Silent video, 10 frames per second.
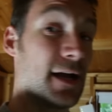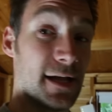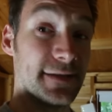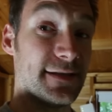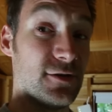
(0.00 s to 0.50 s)

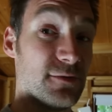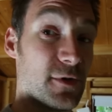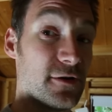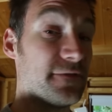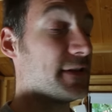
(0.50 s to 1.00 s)
I'll see you
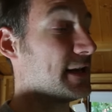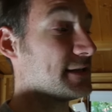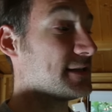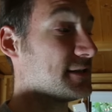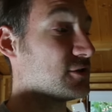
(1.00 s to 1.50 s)
tomorrow for the
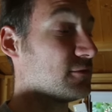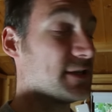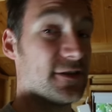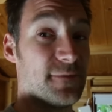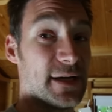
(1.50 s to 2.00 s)
next
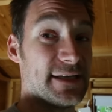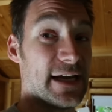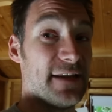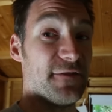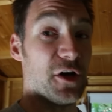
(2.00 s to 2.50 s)
installment of my
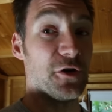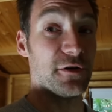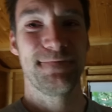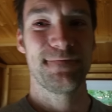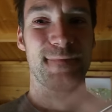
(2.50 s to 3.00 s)
daily
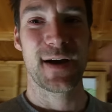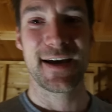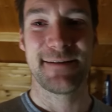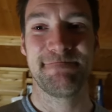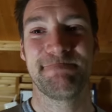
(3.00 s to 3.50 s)
vlog.
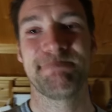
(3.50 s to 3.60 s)
Bye.